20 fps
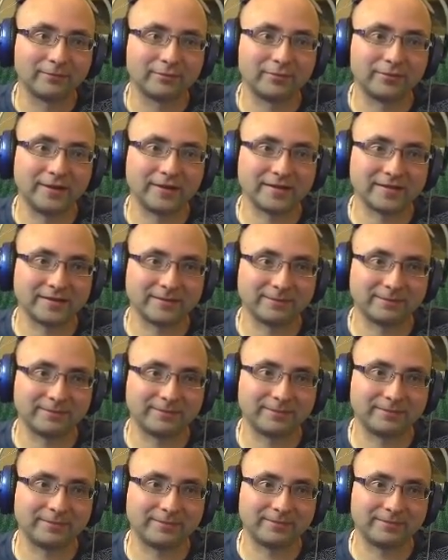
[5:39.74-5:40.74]

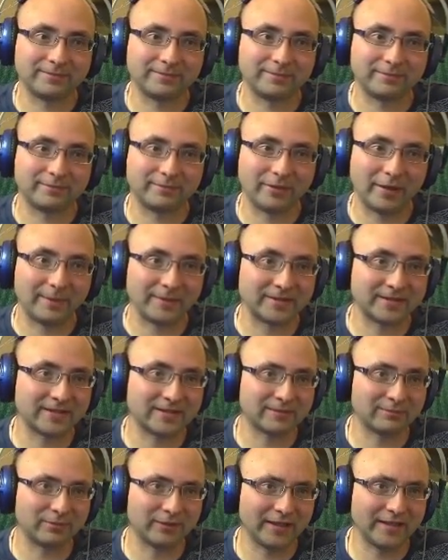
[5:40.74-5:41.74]
Precip
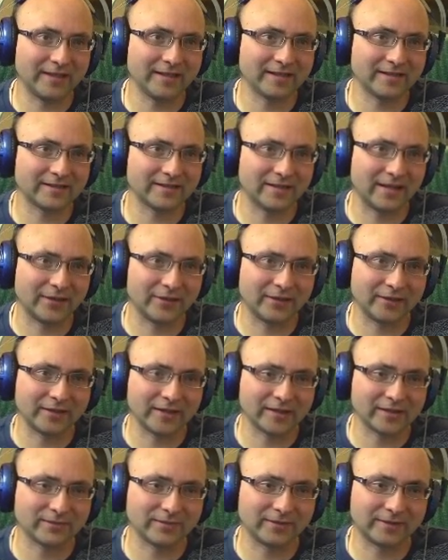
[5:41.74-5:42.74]
Precipice Blades? I
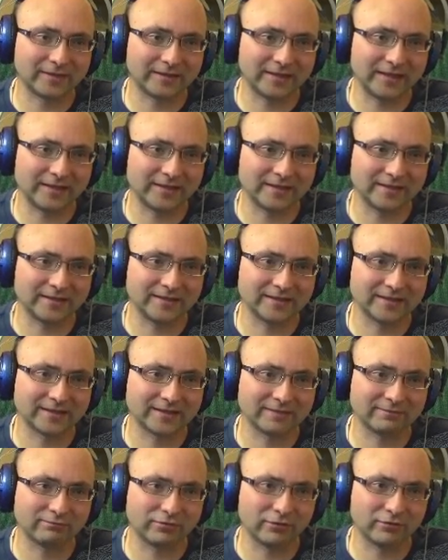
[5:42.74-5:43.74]
think that's what that
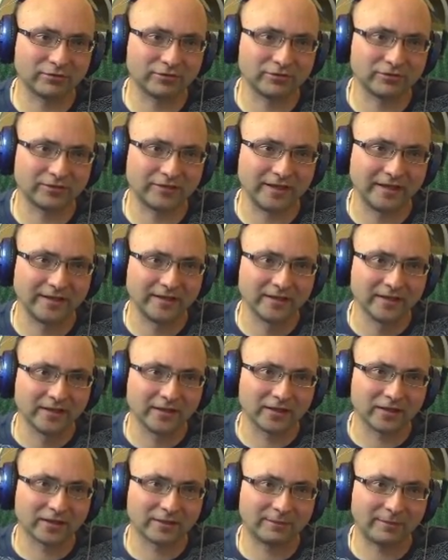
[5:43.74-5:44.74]
is supposed to say.
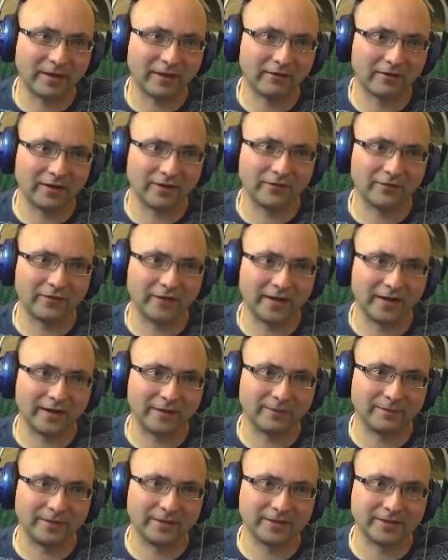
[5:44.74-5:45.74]
Earth Power and
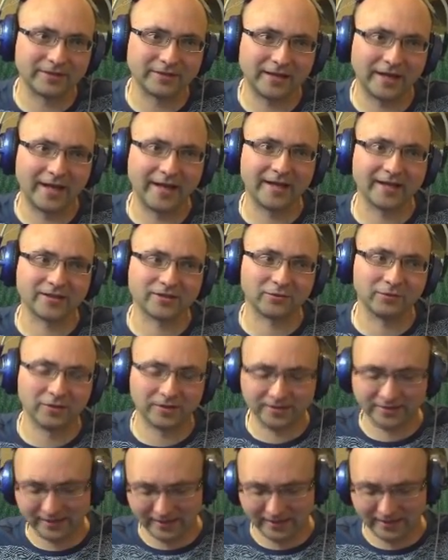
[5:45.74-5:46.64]
Fire Punch and Sword